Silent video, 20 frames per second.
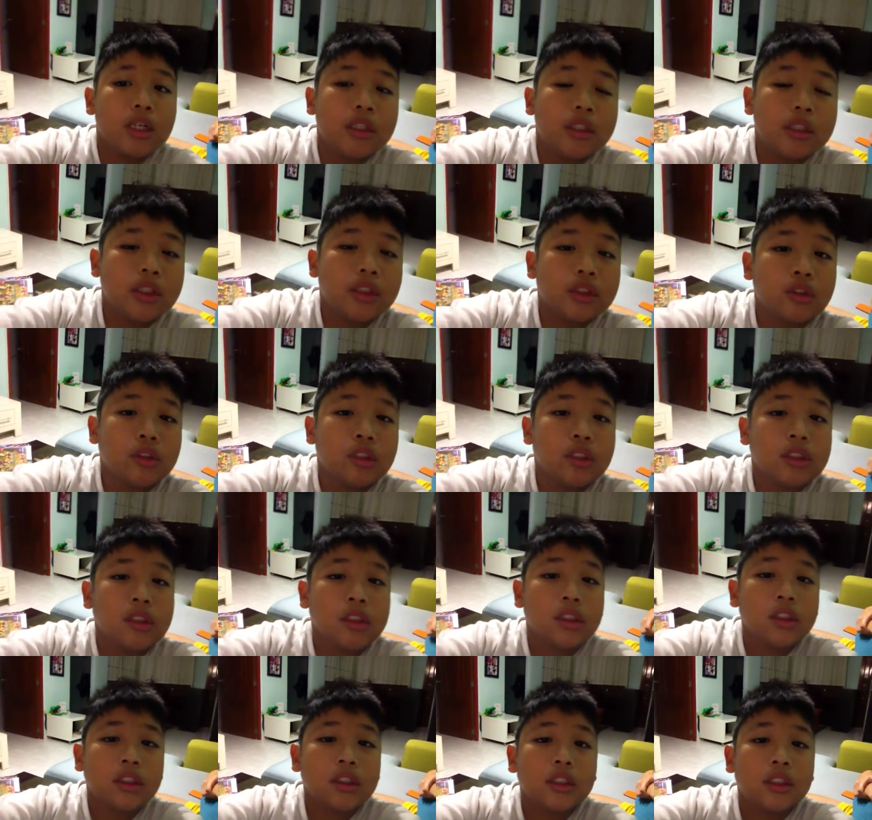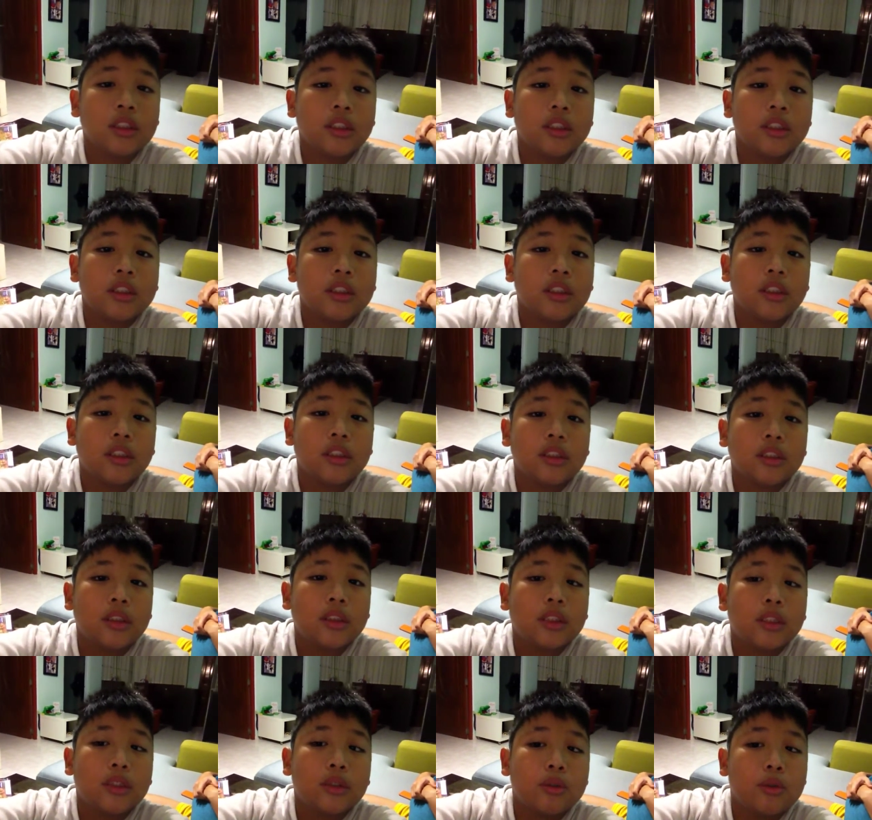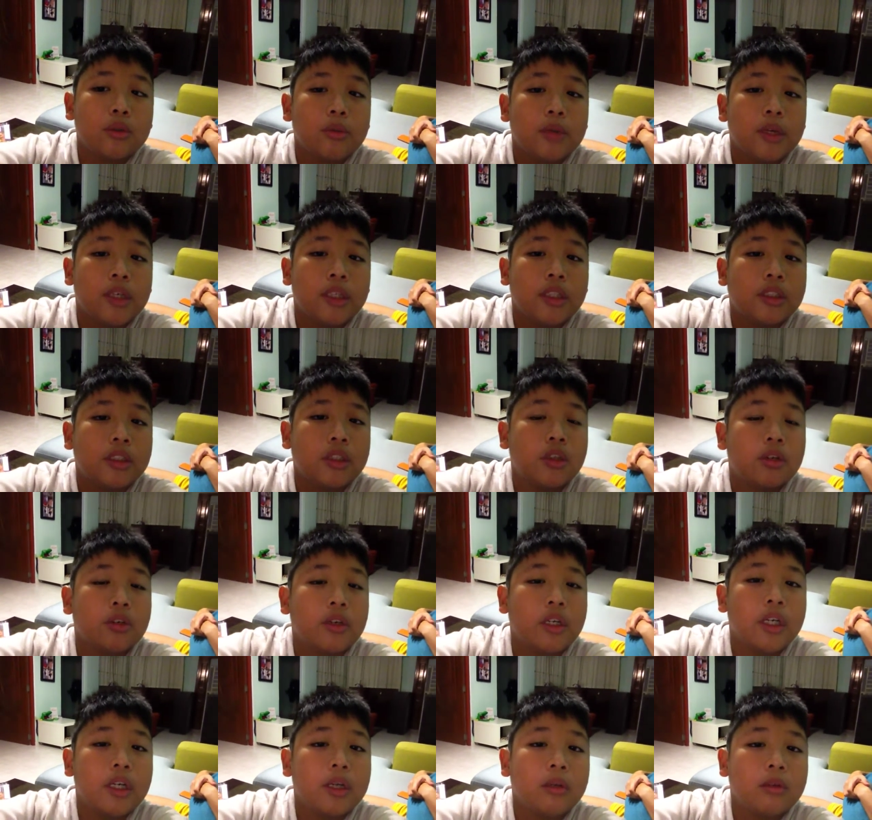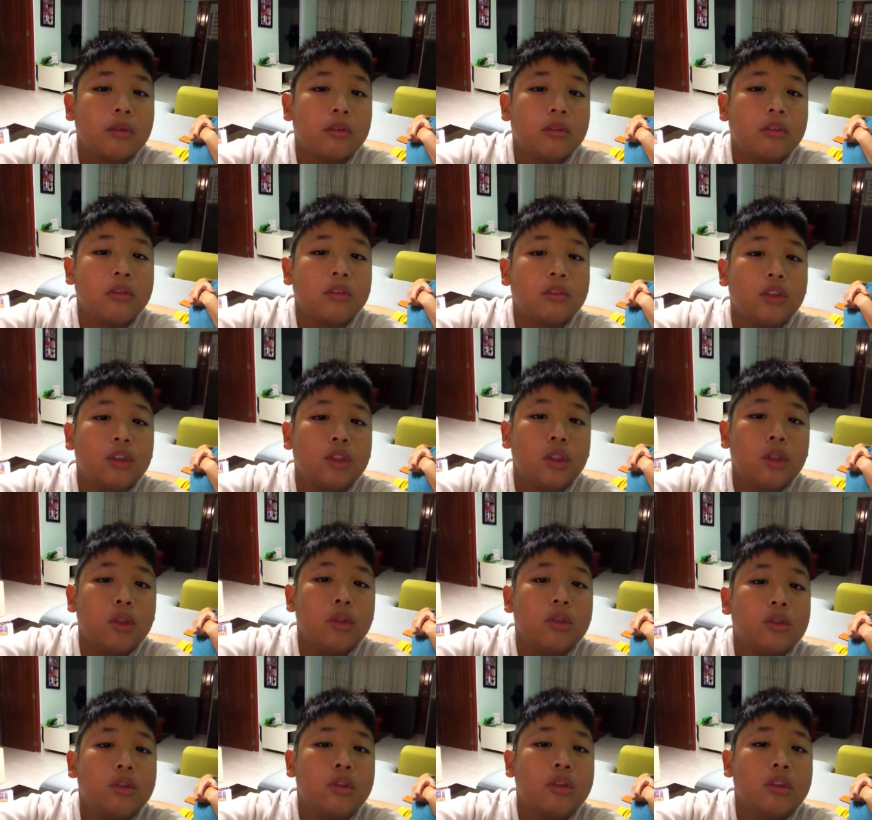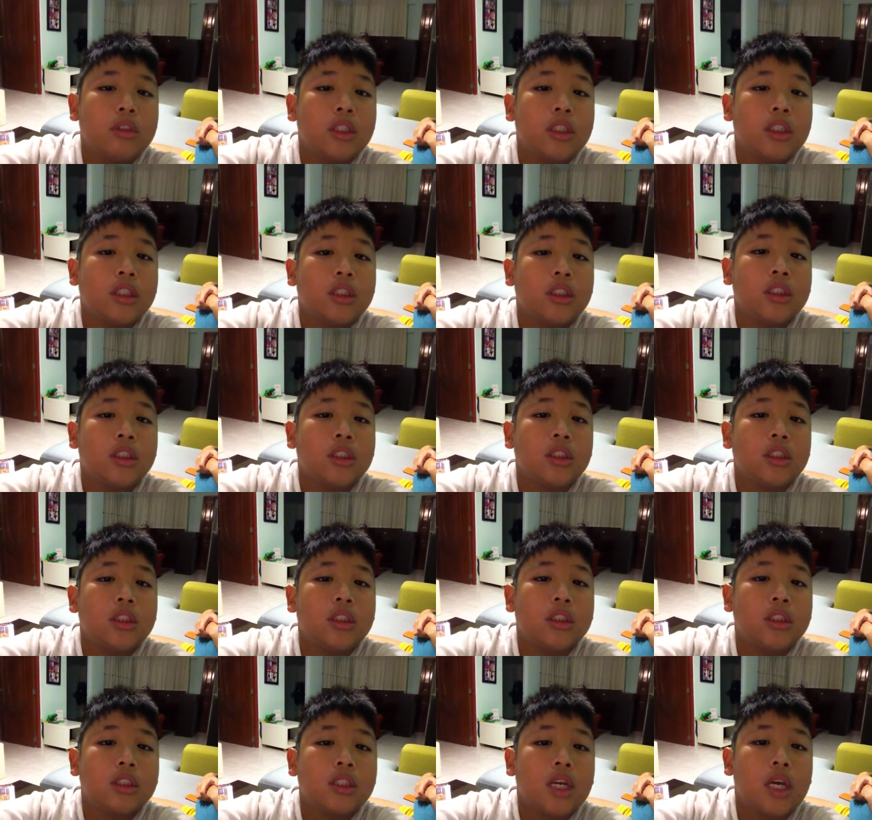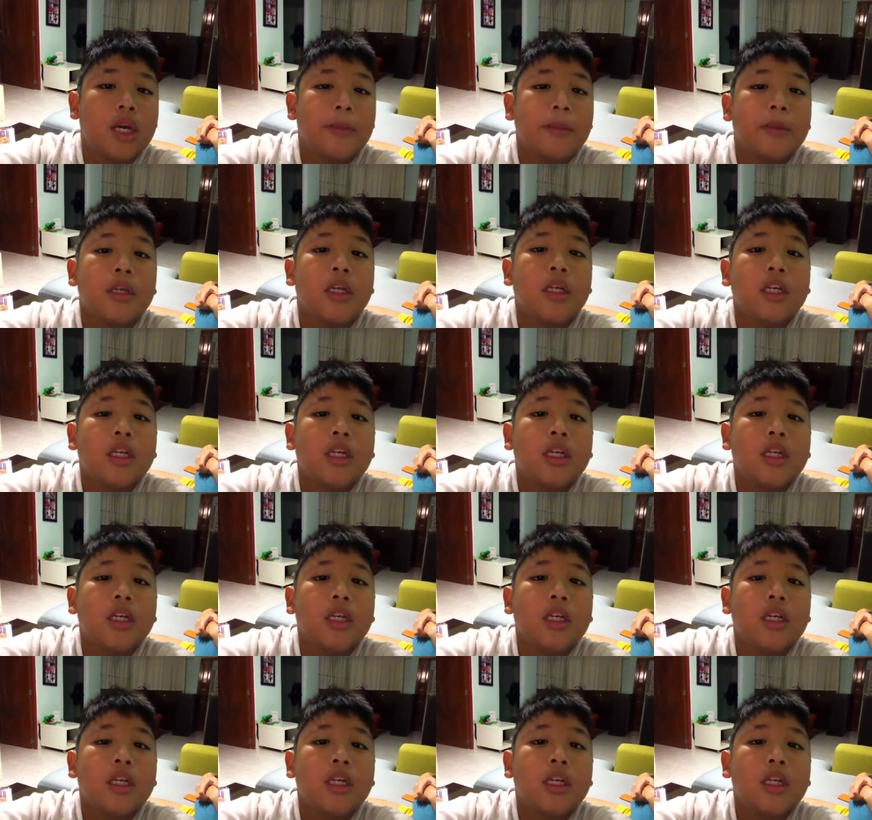The instruction is, I don't know whether it's correct, I will show you next time.